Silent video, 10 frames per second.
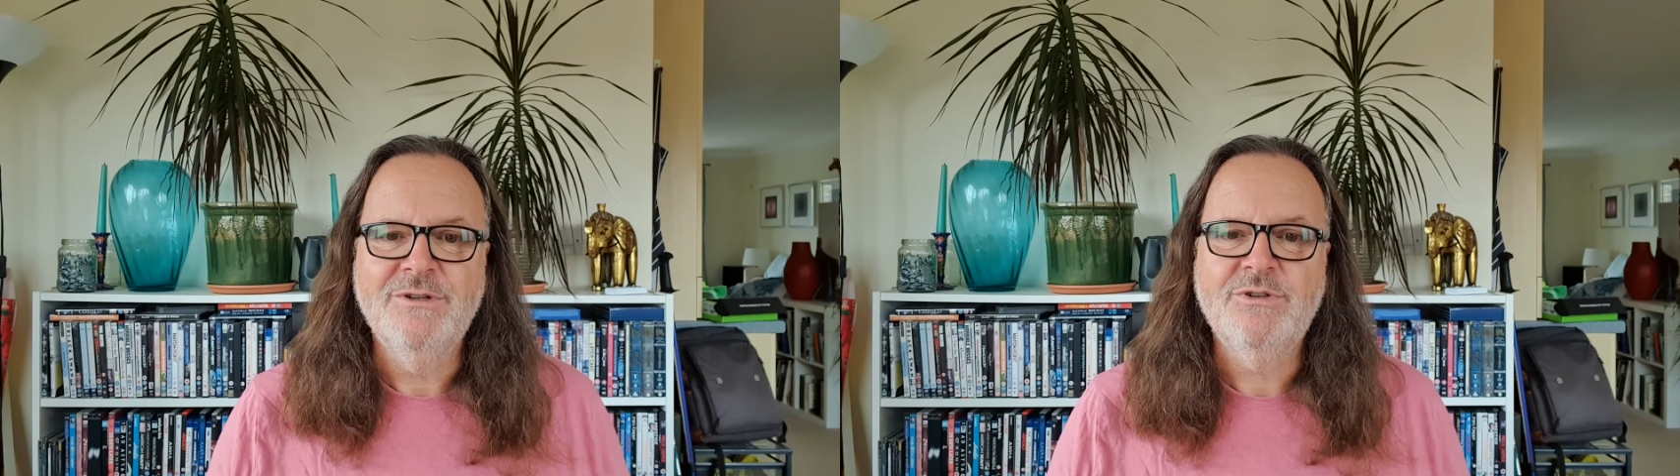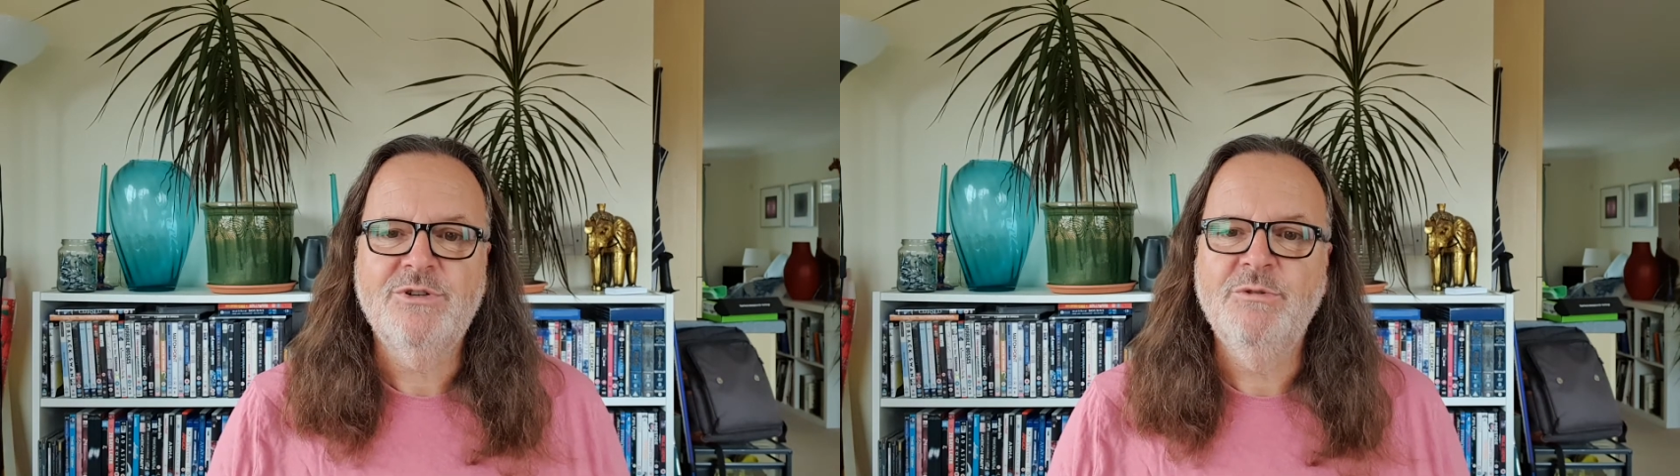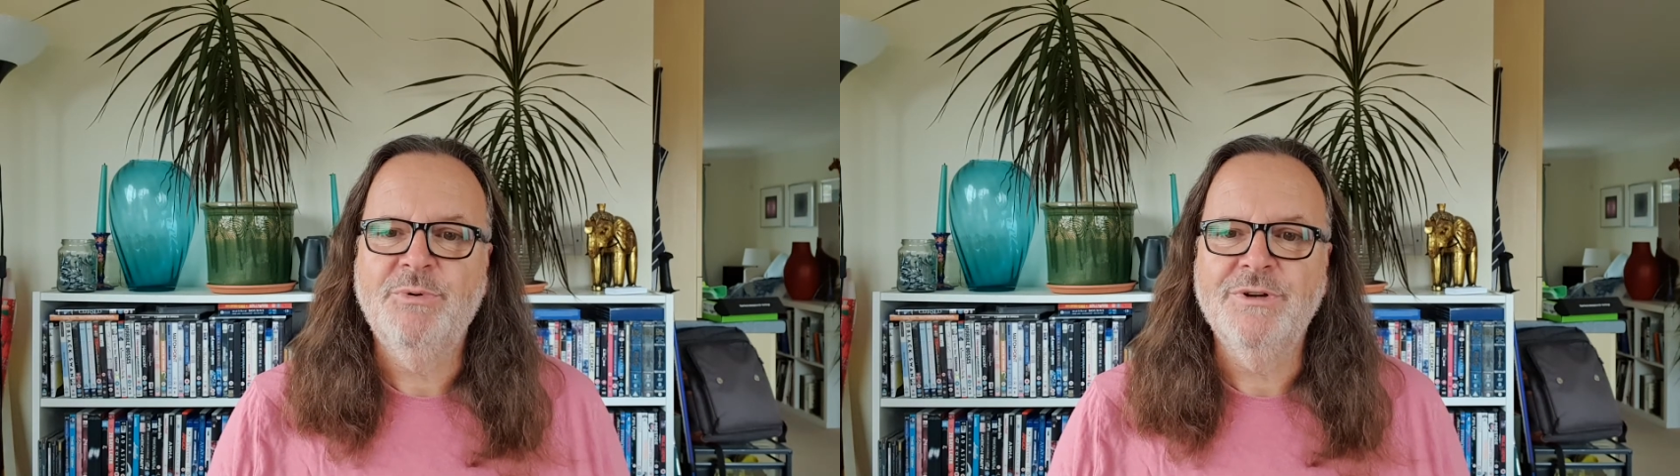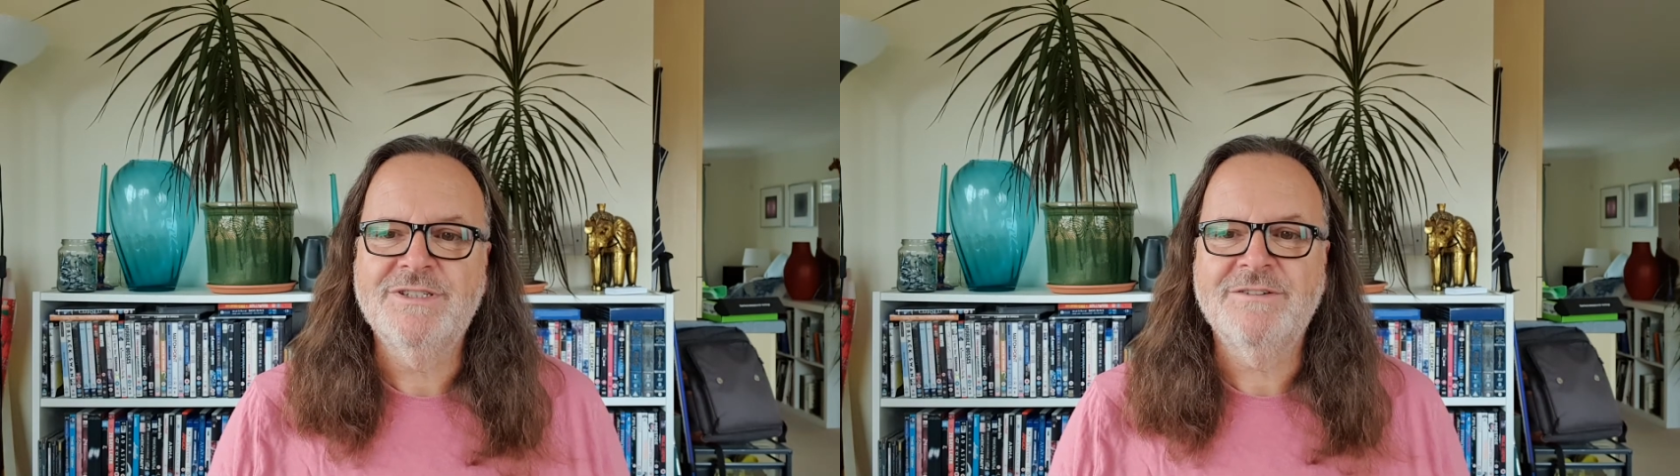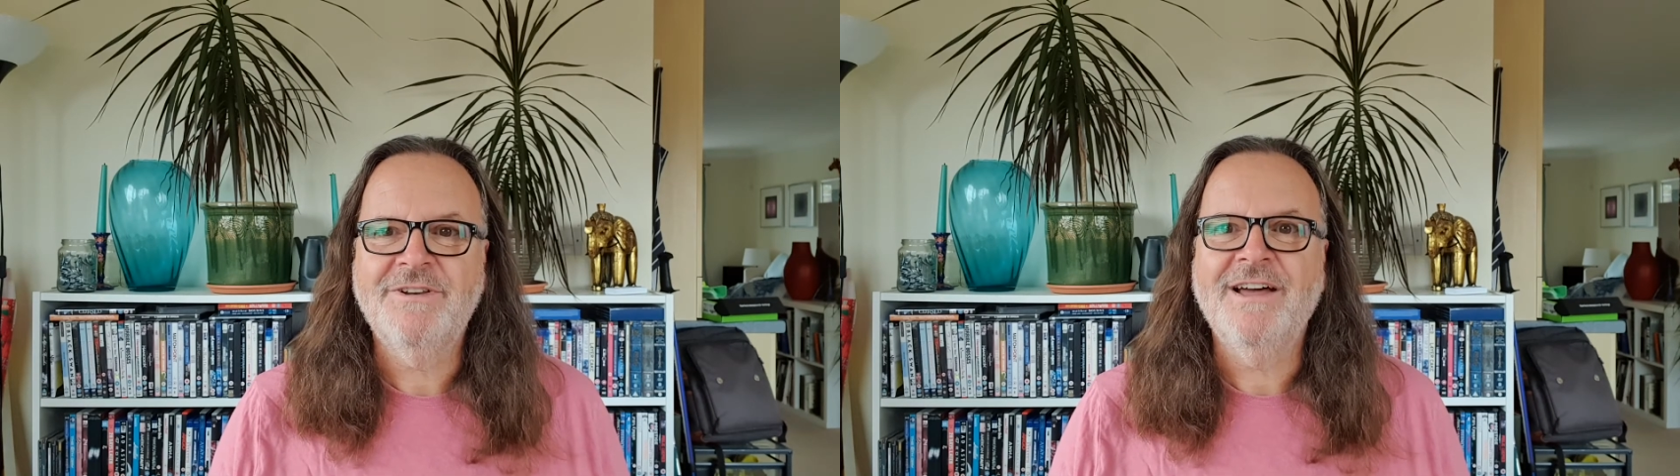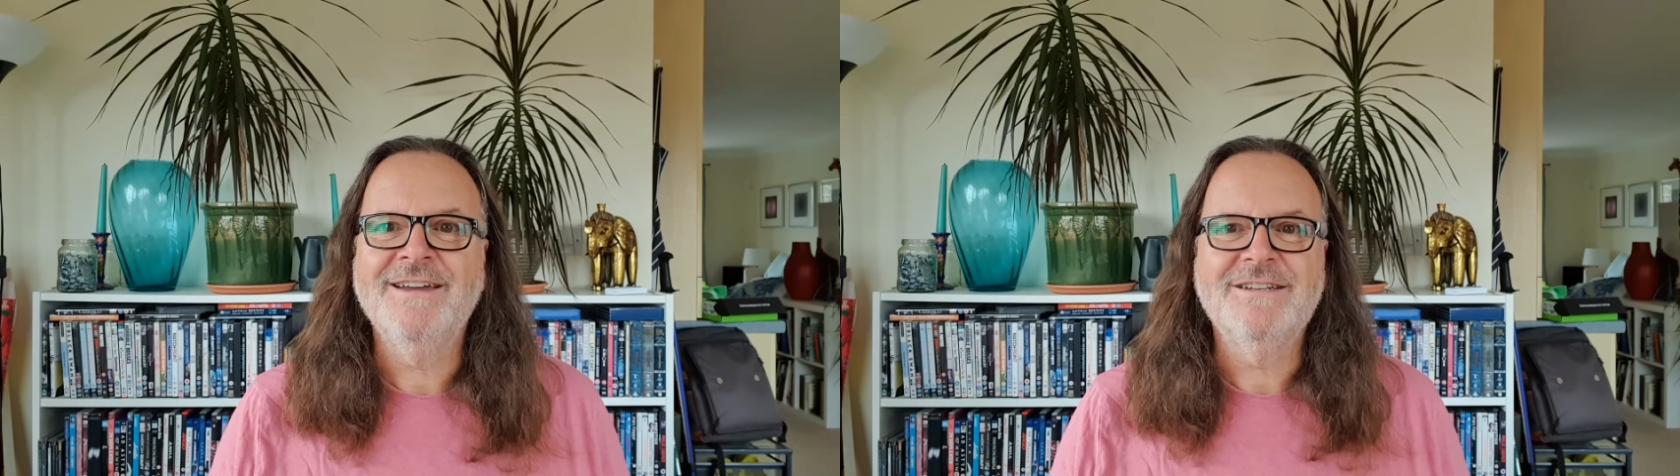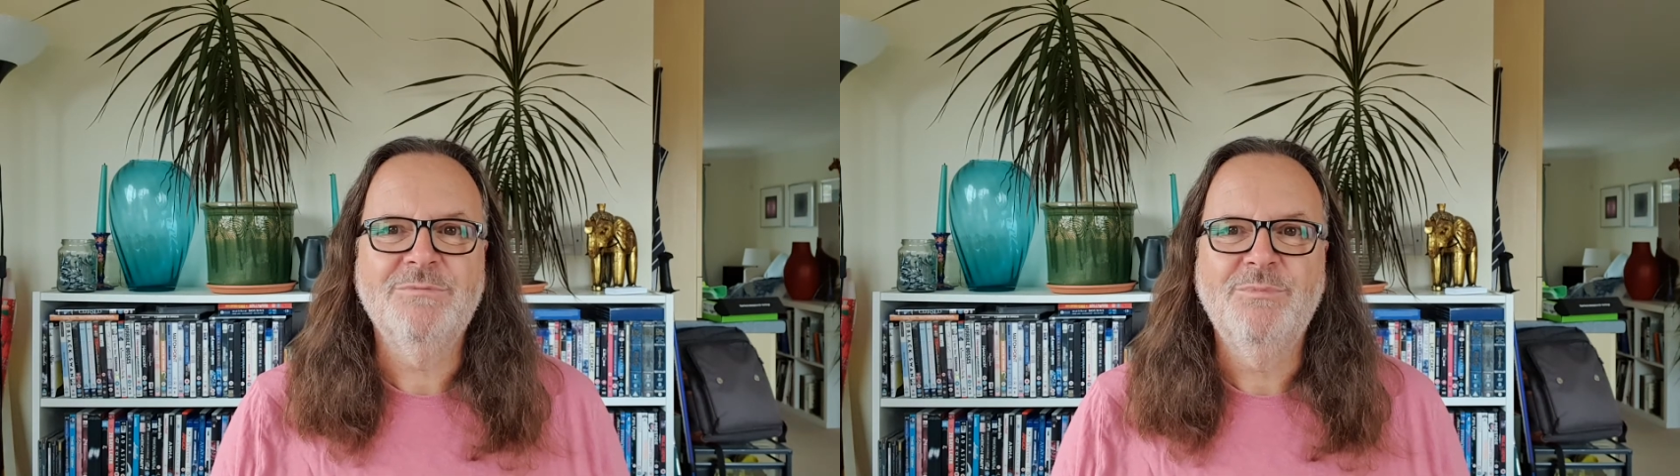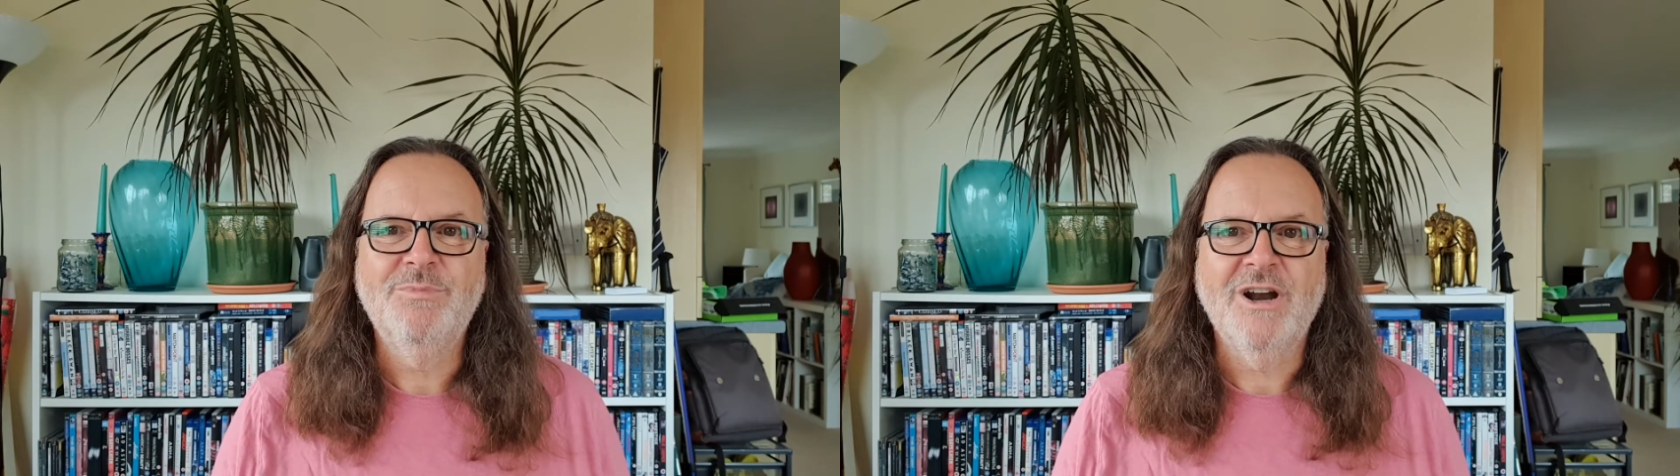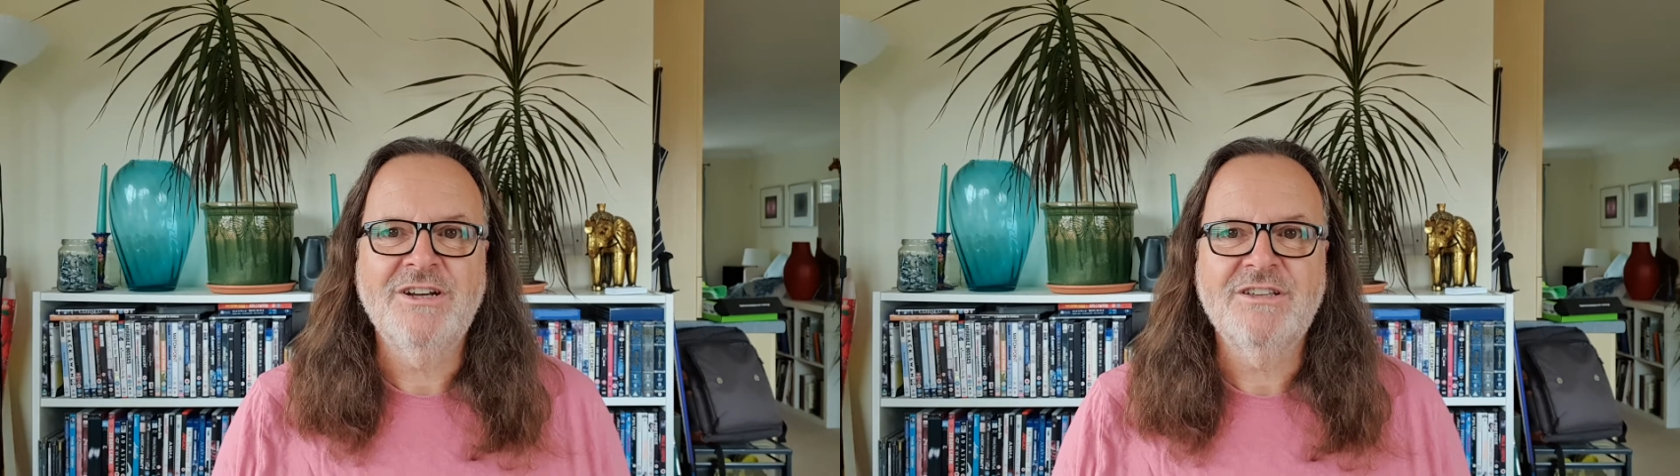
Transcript: 2 points of light brighter